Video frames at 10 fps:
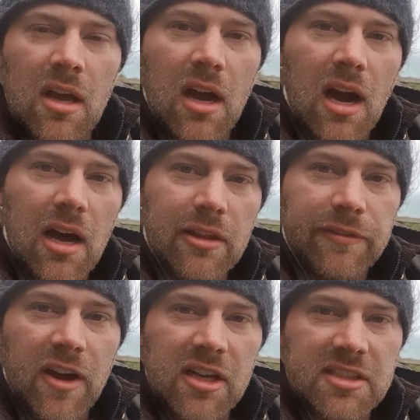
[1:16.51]
the
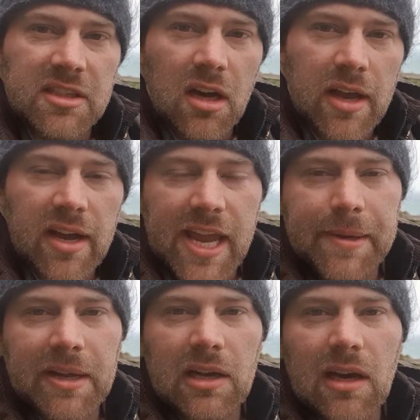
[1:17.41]
first night I
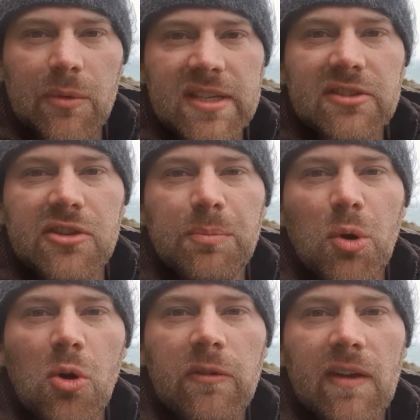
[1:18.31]
came down I went to
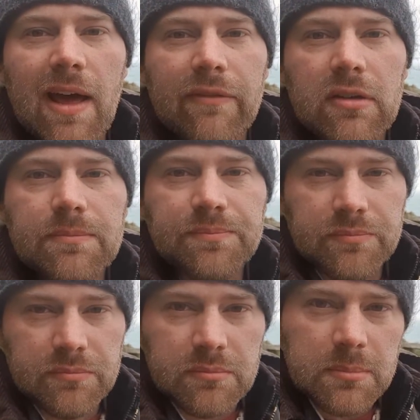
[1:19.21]
Porthcothan,
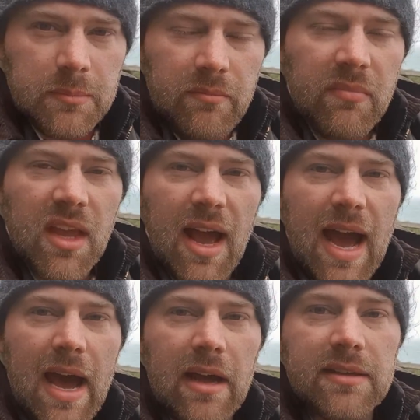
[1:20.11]

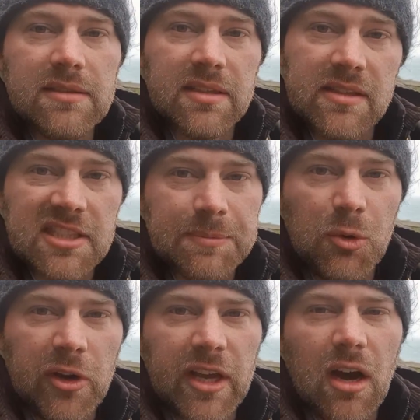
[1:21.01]
and this
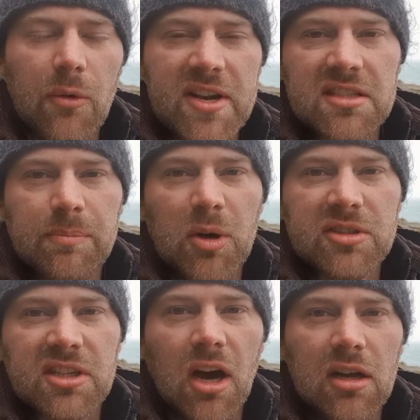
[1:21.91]
morning I went to
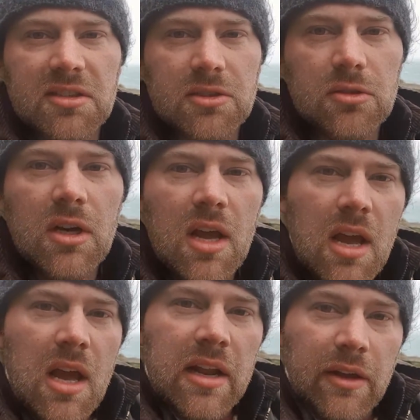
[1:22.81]
Boscastle.
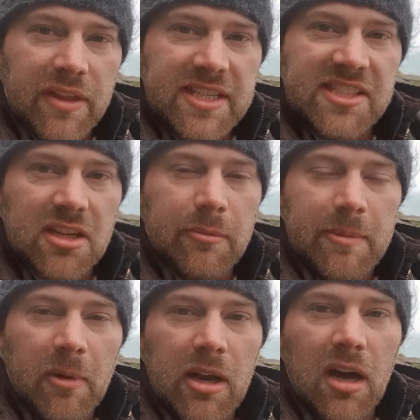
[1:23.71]
Now this is going to
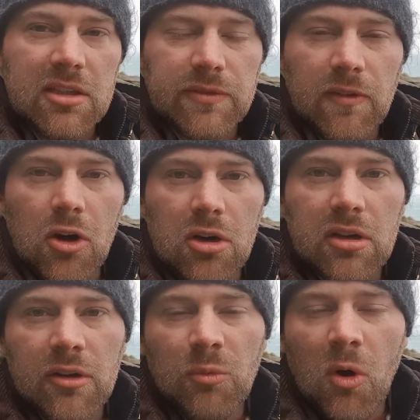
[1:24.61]
be my last
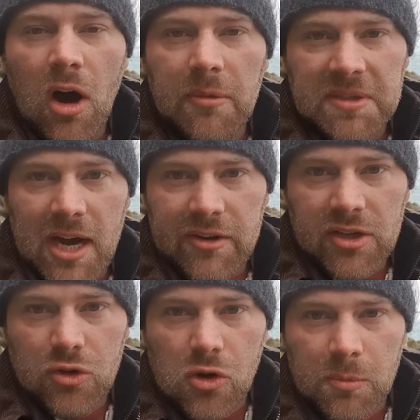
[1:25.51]
vlog while I'm down
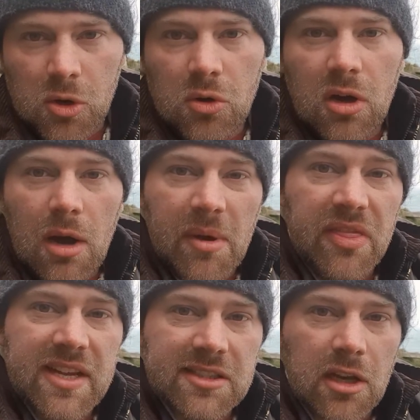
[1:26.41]
in Cornwall. I'm
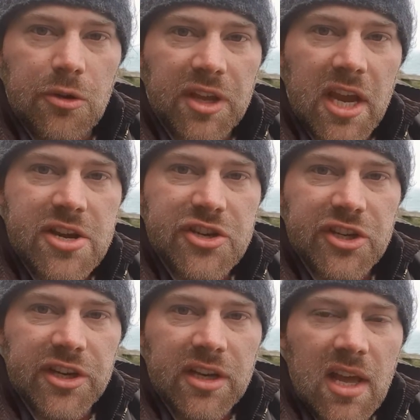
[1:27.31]
at this
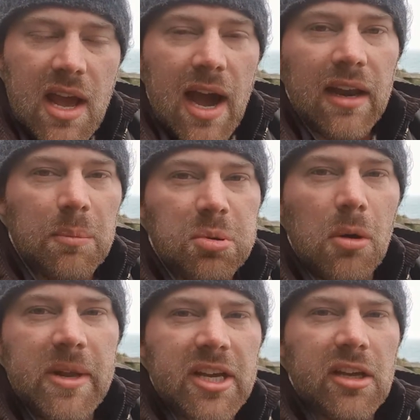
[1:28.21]
location and I'm
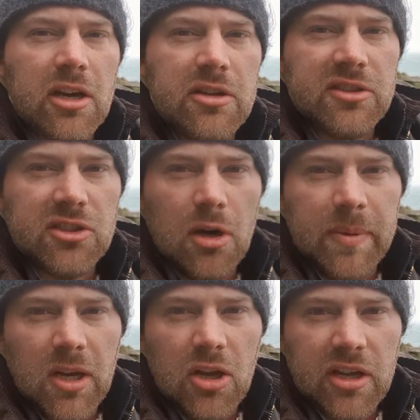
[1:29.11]
probably going to go and stop
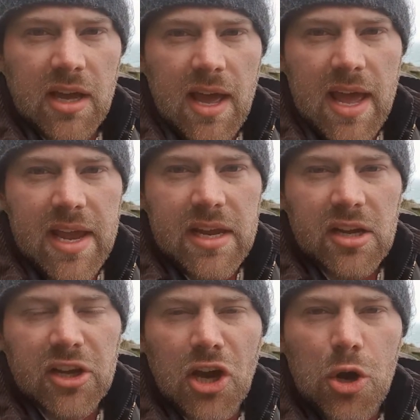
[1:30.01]
and look at
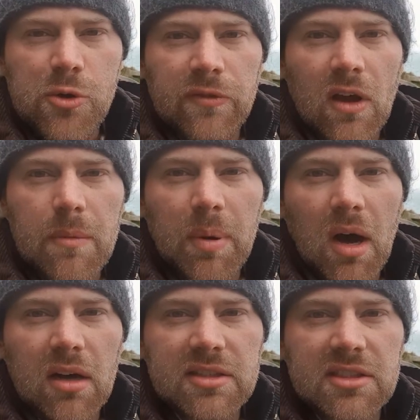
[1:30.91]
a cove that I
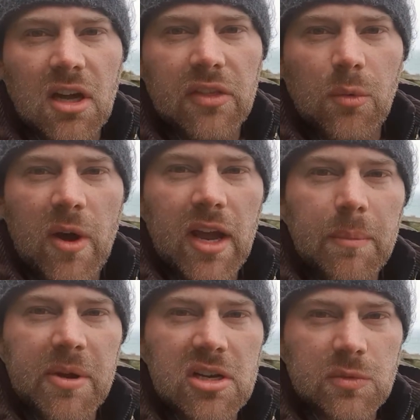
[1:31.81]
passed on the way
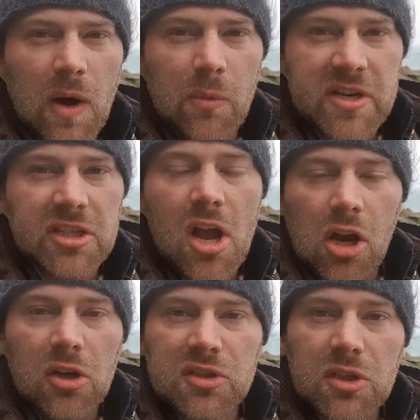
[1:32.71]
up here as well, which
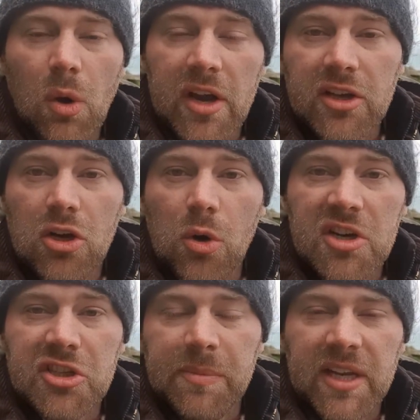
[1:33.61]
looks quite cool. I
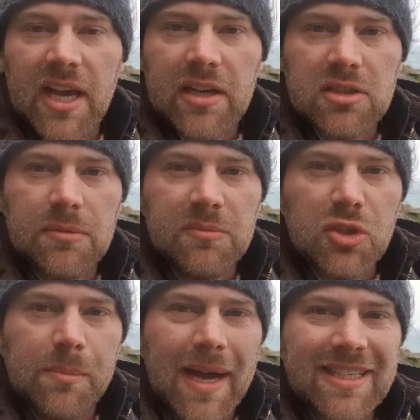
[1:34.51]
should be able to get some
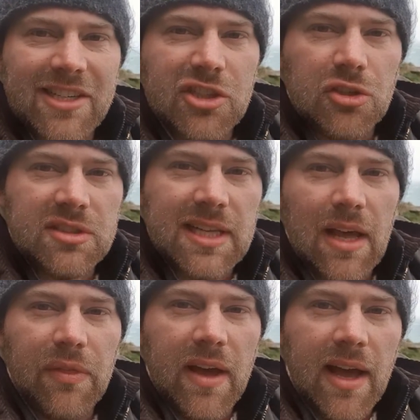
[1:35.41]
dramatic shots
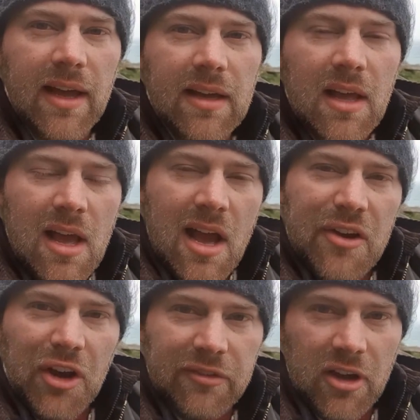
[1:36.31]
down there.
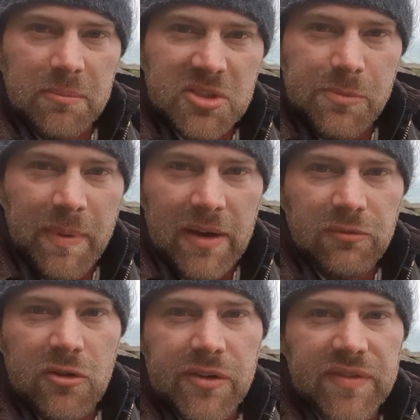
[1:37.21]
Now I've come to
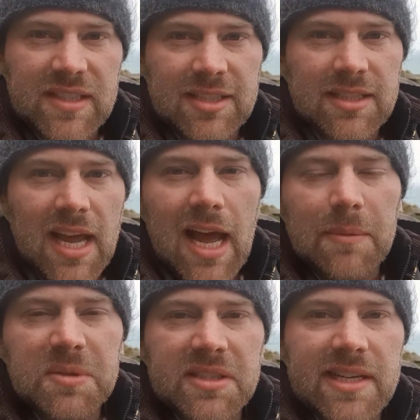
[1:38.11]
Bedruthan
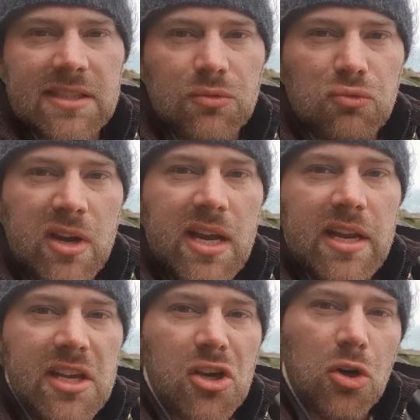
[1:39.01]
Steps. It's a
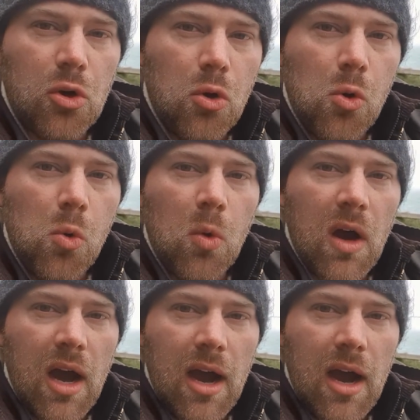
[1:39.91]
really cool